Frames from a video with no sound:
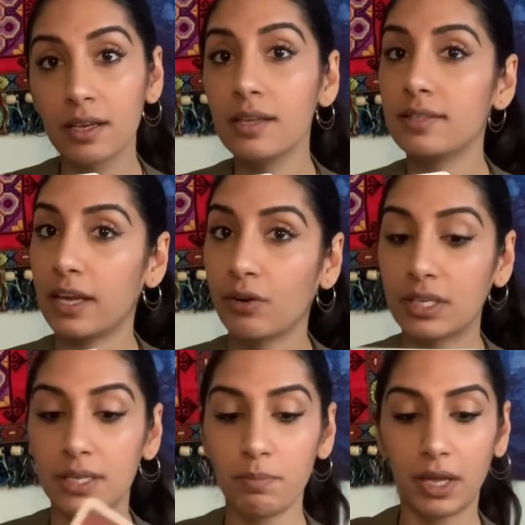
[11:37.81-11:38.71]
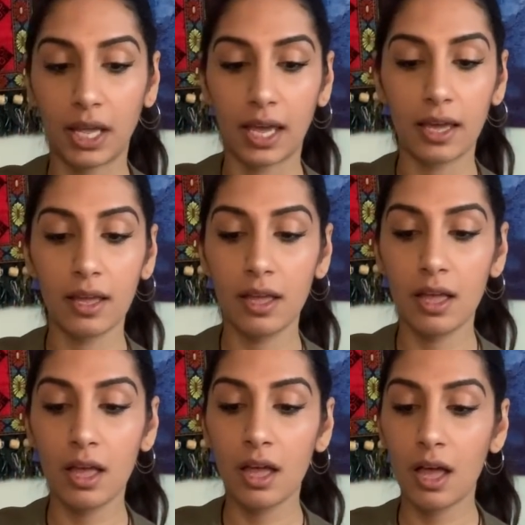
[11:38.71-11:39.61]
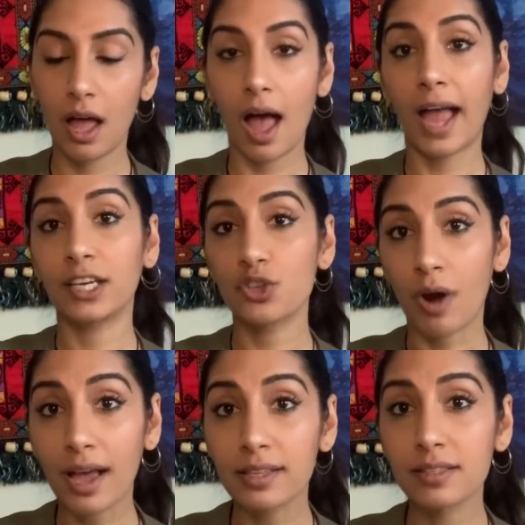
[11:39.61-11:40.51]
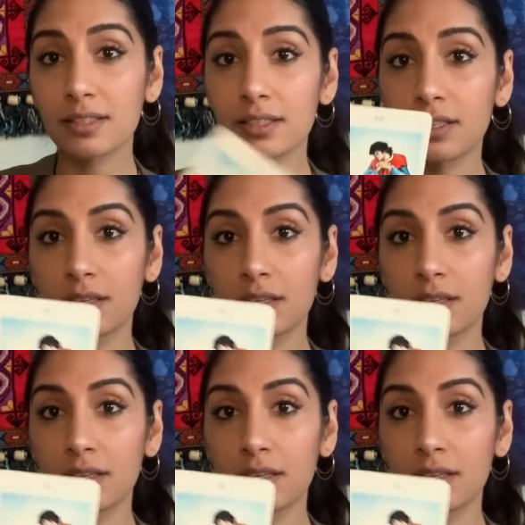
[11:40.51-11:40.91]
serendipity. I trust